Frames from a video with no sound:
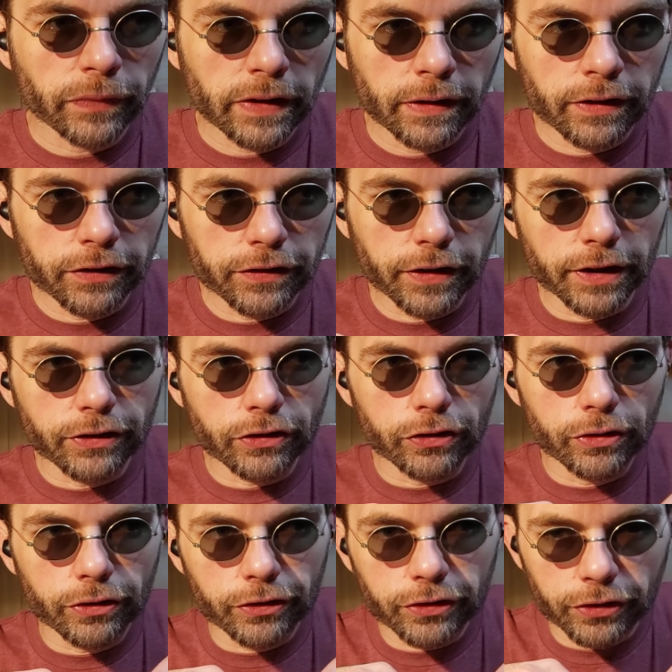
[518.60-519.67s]
the stud
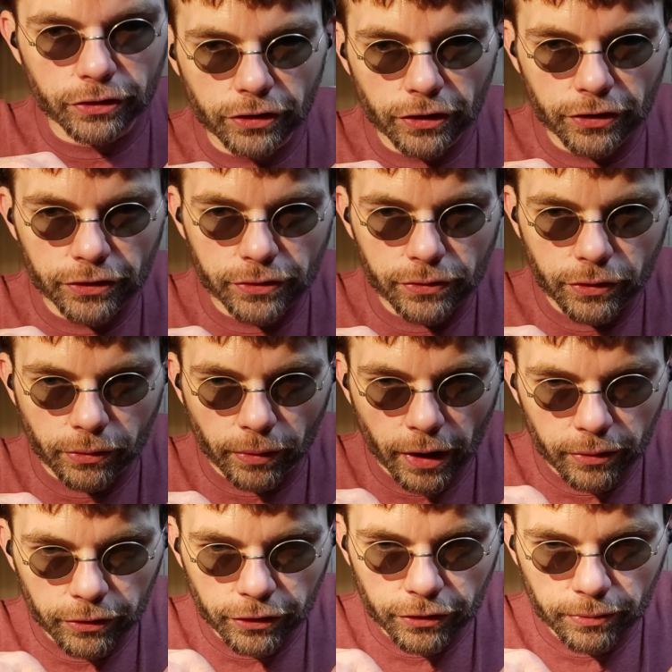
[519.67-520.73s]
shooters are just
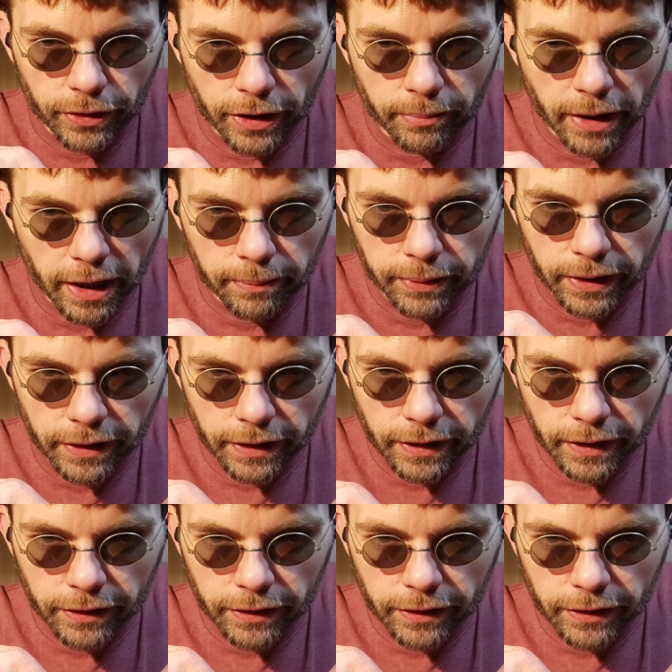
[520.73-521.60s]
gross in my opinion.